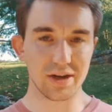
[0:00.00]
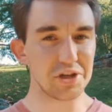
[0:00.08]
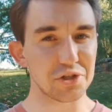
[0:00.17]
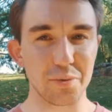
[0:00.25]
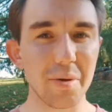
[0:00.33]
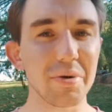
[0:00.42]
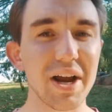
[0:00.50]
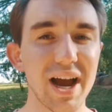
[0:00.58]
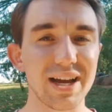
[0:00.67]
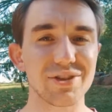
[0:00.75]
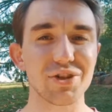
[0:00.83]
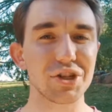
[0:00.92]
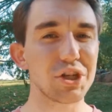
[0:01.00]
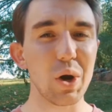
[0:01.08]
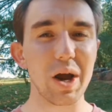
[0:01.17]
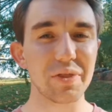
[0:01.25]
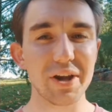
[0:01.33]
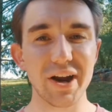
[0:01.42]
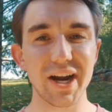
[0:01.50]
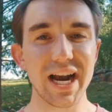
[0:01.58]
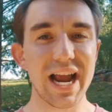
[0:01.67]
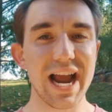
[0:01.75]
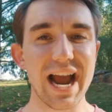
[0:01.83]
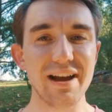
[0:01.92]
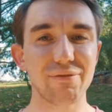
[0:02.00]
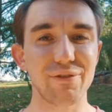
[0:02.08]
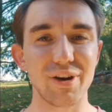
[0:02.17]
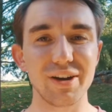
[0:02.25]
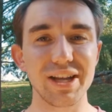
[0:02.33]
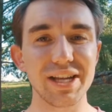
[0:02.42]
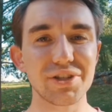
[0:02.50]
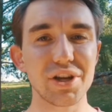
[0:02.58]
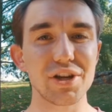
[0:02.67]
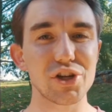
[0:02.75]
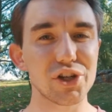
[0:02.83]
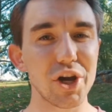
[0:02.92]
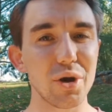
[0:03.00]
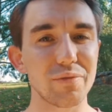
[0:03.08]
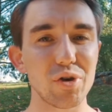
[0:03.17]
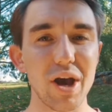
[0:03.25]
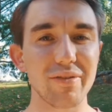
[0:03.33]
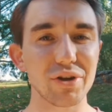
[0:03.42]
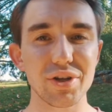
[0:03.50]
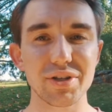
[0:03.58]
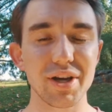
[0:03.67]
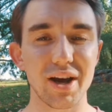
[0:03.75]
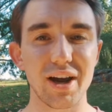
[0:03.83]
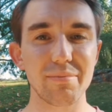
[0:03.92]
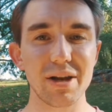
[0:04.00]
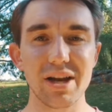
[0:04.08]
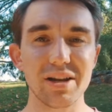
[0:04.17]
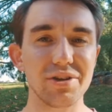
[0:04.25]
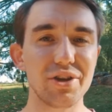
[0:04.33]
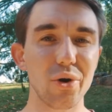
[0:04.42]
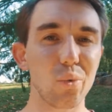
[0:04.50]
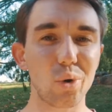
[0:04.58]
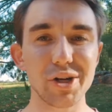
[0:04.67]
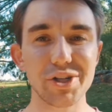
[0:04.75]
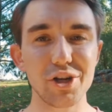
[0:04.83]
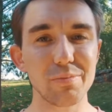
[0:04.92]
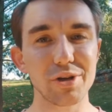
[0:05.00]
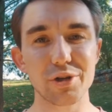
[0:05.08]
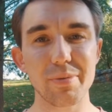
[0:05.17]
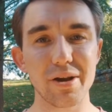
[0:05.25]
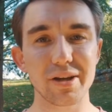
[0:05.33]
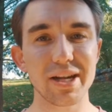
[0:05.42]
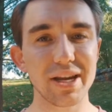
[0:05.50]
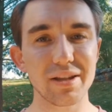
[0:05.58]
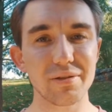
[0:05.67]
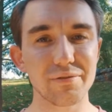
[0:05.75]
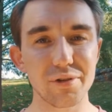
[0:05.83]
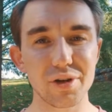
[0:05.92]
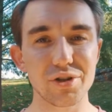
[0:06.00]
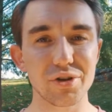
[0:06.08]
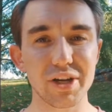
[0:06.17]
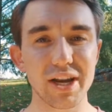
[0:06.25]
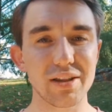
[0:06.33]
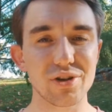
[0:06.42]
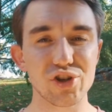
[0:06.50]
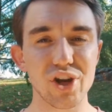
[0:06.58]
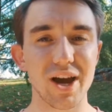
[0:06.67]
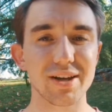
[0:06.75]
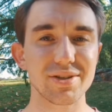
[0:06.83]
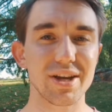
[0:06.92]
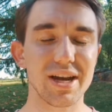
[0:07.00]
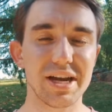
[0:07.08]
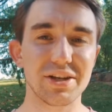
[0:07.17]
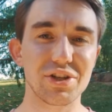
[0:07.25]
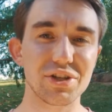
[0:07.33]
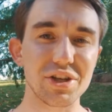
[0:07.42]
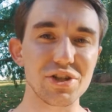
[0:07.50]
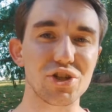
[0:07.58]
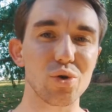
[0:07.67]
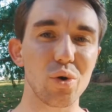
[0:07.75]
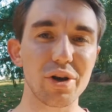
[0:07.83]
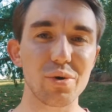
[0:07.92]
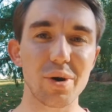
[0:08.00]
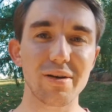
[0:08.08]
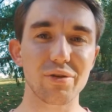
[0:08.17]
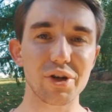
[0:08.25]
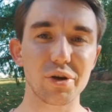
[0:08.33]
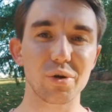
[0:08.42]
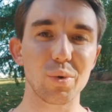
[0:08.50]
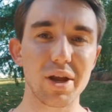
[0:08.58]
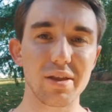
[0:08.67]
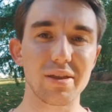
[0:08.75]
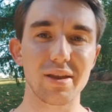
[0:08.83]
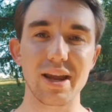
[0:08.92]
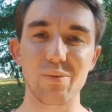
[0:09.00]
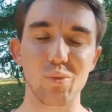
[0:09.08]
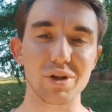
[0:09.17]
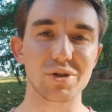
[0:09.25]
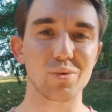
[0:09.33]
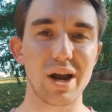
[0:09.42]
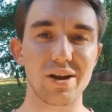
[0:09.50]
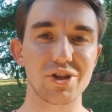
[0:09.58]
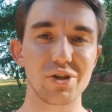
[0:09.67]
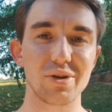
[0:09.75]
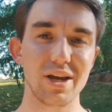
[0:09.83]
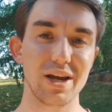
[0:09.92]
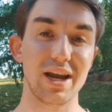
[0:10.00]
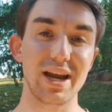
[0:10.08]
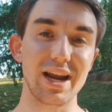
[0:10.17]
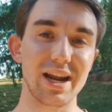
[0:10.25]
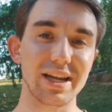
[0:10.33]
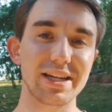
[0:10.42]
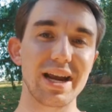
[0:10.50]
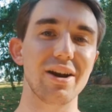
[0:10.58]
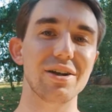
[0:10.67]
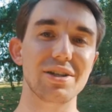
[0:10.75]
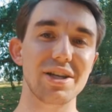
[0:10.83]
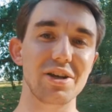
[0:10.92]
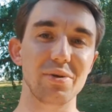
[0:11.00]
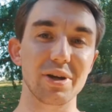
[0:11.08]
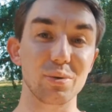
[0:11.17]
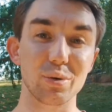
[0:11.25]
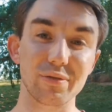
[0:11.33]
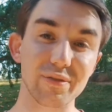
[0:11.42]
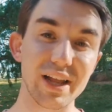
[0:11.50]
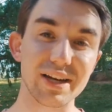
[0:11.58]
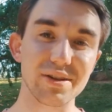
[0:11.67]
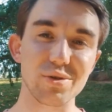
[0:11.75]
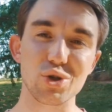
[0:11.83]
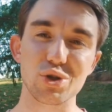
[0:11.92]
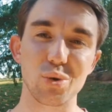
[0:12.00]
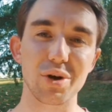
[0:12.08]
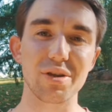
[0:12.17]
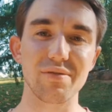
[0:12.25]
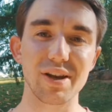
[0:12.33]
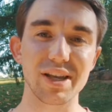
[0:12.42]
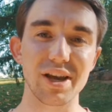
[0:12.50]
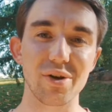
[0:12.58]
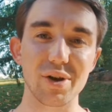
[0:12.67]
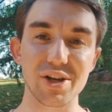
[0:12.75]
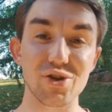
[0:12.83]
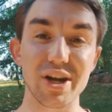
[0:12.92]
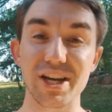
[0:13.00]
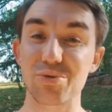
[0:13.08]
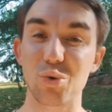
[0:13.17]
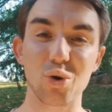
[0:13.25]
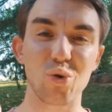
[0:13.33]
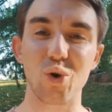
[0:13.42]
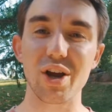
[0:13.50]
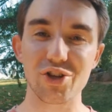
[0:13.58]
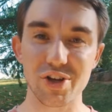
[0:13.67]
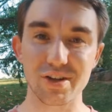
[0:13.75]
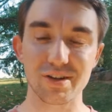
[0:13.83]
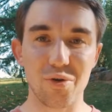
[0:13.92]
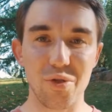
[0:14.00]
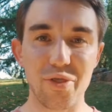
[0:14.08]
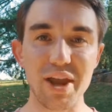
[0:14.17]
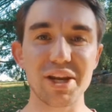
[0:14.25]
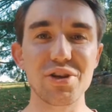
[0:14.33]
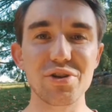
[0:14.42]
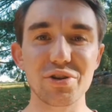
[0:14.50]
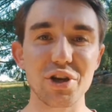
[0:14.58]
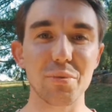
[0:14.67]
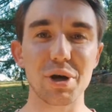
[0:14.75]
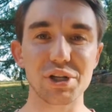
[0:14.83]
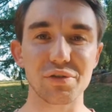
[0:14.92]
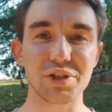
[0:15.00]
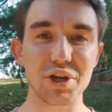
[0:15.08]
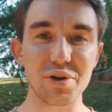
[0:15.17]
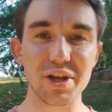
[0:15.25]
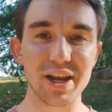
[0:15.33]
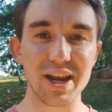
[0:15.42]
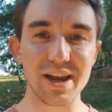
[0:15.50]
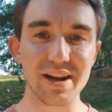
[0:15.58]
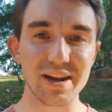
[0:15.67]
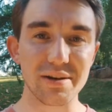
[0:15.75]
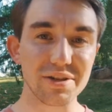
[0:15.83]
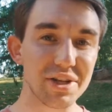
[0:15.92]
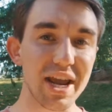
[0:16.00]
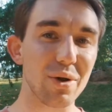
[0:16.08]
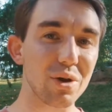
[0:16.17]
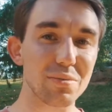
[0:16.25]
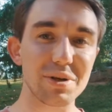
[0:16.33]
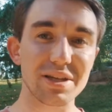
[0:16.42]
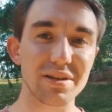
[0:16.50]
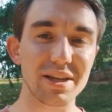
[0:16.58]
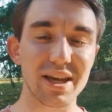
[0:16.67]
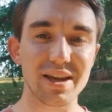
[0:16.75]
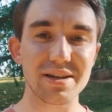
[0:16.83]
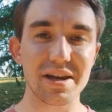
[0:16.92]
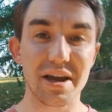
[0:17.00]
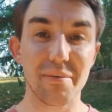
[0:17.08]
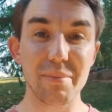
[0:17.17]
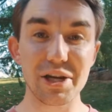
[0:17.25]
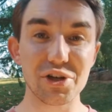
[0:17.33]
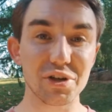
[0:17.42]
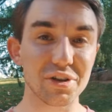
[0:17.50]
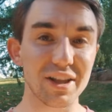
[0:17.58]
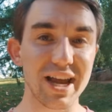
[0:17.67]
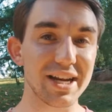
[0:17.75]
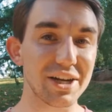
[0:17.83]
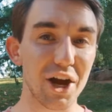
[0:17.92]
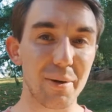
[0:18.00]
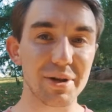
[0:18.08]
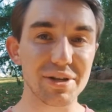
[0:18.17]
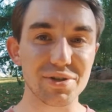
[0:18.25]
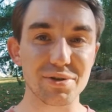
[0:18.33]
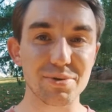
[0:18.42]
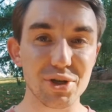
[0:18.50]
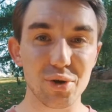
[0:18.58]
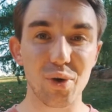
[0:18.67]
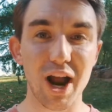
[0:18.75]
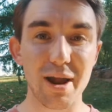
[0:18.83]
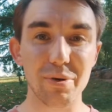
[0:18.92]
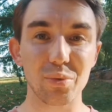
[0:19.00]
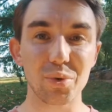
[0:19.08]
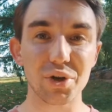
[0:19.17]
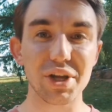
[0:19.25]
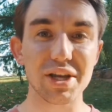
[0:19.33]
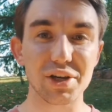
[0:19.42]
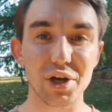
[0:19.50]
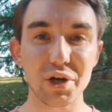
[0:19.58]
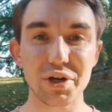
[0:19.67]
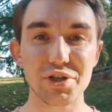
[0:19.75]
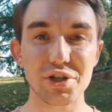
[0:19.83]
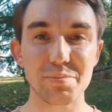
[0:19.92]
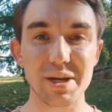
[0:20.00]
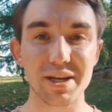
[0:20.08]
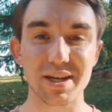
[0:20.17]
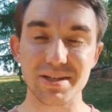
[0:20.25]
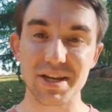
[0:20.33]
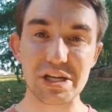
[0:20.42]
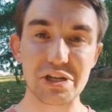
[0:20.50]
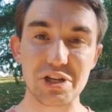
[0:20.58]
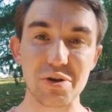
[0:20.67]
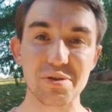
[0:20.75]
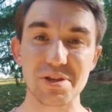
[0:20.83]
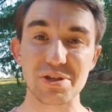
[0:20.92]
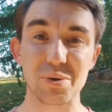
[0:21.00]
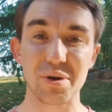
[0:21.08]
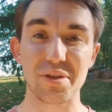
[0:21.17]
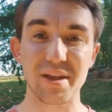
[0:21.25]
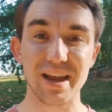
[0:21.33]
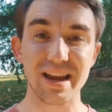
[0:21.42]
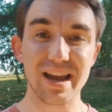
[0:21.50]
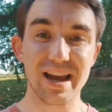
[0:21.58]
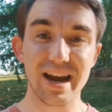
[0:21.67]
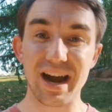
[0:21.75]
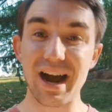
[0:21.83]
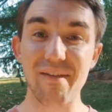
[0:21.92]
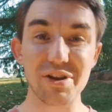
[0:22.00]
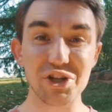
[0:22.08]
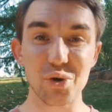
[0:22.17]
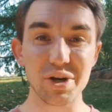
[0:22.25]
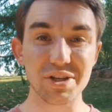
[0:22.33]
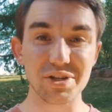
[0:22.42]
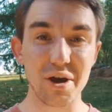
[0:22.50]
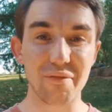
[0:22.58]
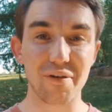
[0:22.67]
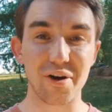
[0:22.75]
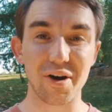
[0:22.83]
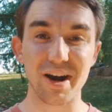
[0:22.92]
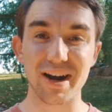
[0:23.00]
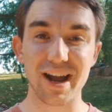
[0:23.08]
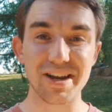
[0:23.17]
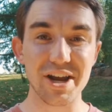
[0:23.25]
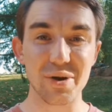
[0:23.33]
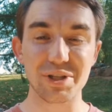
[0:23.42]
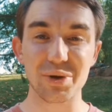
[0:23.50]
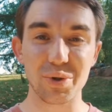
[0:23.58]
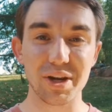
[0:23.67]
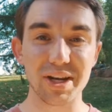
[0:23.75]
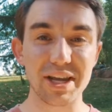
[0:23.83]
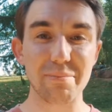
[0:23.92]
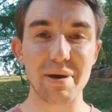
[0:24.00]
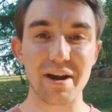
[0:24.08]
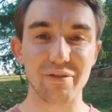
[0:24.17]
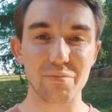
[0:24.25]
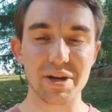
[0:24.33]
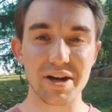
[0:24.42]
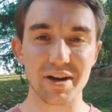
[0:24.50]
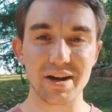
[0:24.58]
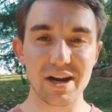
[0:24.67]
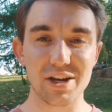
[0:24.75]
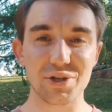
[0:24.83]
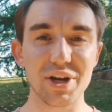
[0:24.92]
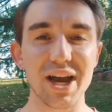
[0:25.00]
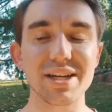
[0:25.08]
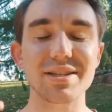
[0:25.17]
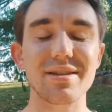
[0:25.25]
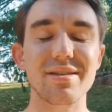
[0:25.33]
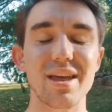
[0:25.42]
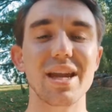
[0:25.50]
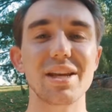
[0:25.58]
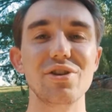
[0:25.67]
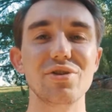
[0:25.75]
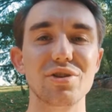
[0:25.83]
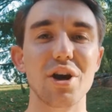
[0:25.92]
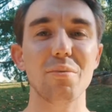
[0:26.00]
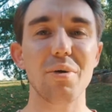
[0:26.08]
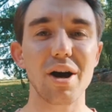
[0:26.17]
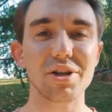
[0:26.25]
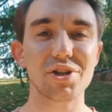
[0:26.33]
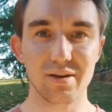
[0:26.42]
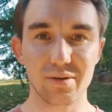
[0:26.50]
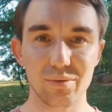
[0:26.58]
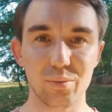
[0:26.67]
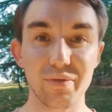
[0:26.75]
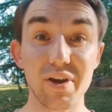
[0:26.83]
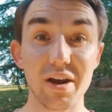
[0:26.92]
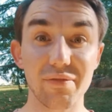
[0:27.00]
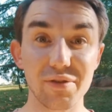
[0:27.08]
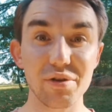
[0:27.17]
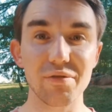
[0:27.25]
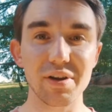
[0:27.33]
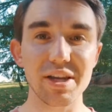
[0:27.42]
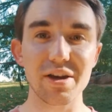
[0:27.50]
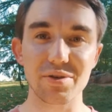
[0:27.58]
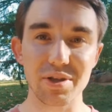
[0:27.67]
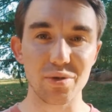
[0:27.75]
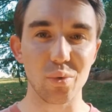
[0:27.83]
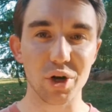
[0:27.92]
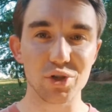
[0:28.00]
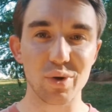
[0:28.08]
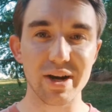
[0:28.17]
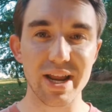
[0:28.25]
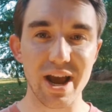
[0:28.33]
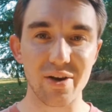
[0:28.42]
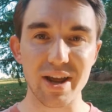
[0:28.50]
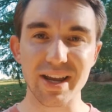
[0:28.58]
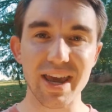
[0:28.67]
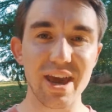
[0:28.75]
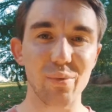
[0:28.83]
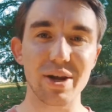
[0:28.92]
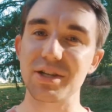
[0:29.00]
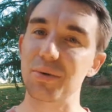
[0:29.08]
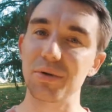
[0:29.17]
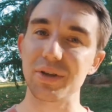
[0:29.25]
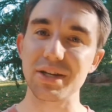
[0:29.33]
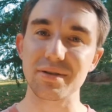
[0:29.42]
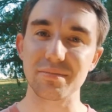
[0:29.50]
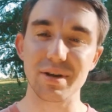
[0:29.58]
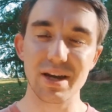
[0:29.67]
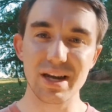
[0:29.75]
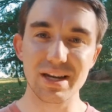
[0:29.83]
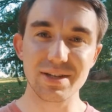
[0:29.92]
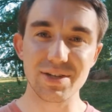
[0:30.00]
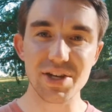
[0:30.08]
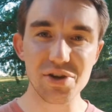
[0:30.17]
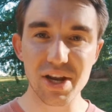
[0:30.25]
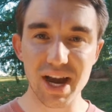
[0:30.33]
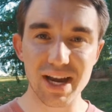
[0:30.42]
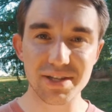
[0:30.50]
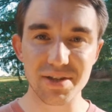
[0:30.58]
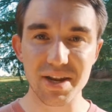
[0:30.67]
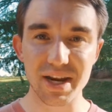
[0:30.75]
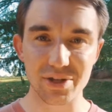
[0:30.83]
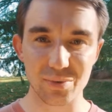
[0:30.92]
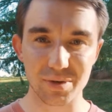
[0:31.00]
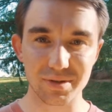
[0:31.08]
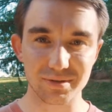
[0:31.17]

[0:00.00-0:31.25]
So remember guys, go out there, have fun. It's gonna show if you have a good time. Don't worry too much about getting the footage or getting the shots. Just enjoy whoever you're with and what's around you. And I guarantee you it'll reflect in the story of the video and you guys will crush it. Thank you so much for tuning in and staying with me to the end. Make sure to like, comment, and subscribe. It really encourages me to continue doing this sort of thing. I've enjoyed it so far, and I know it's only gonna get better from here. So guys, thank you so much. We've got a few videos in the works right now, and I can't wait to release them. See you guys in the next one.